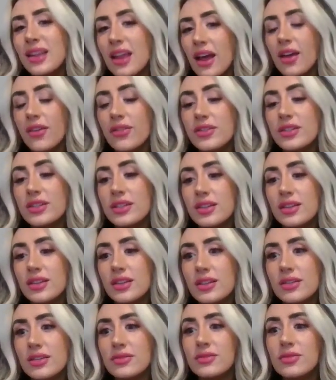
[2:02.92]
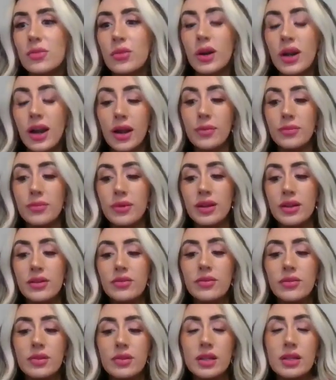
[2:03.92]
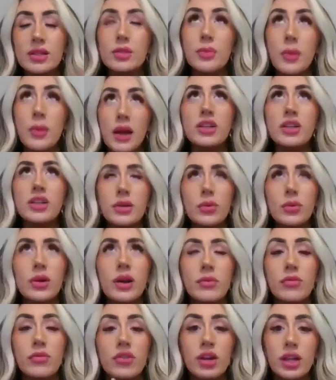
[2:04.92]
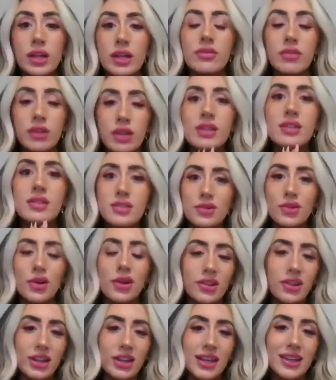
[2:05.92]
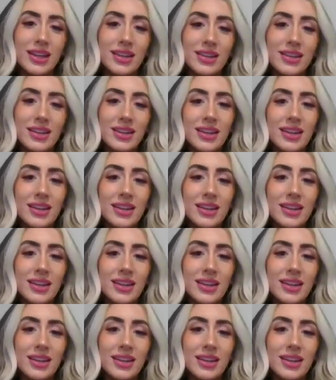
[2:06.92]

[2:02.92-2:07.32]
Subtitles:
left when especially when I'm really, really struggling.